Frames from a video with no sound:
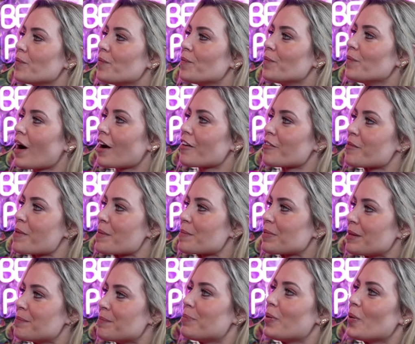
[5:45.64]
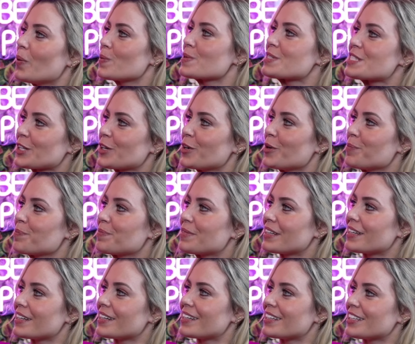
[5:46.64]
I remember them posting up
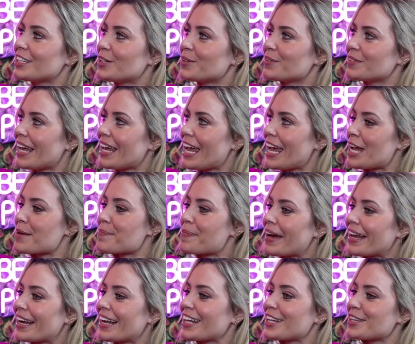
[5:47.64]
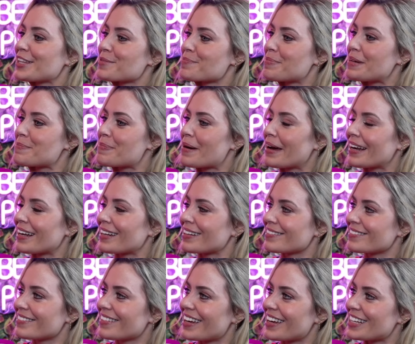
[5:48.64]
the, you know, the A panel and the B
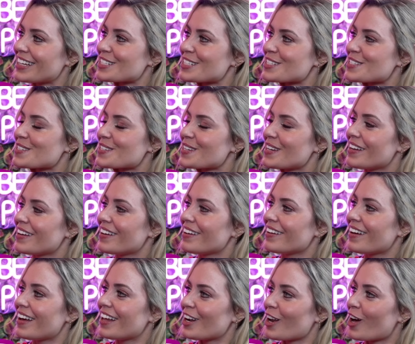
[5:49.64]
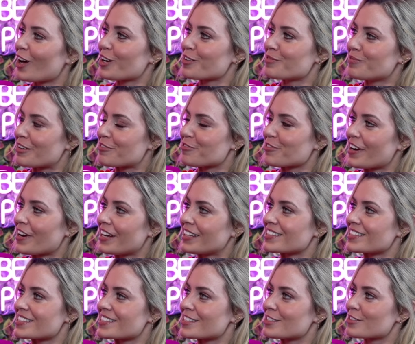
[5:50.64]
panel. And a lot of my
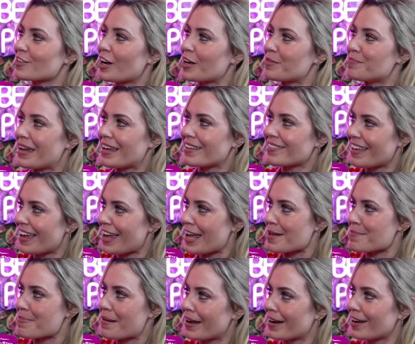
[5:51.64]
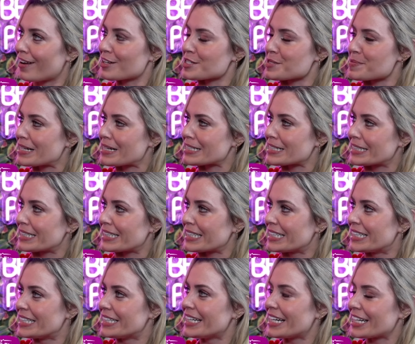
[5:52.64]
friends at the time made the A panel
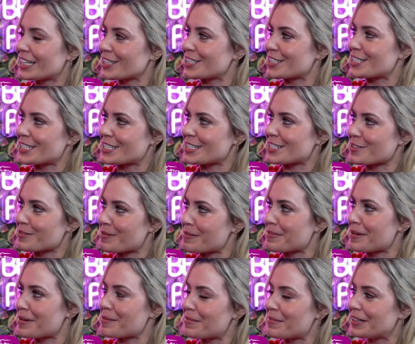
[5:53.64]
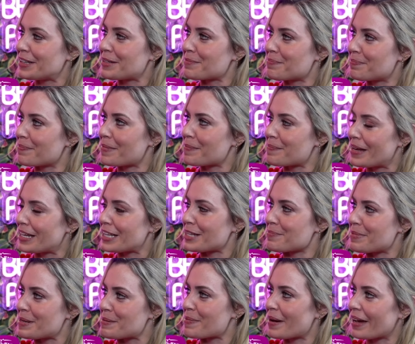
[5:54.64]
automatically, and I didn't. I remember I made the
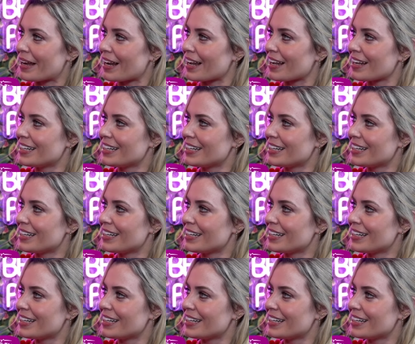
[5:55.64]
B panel.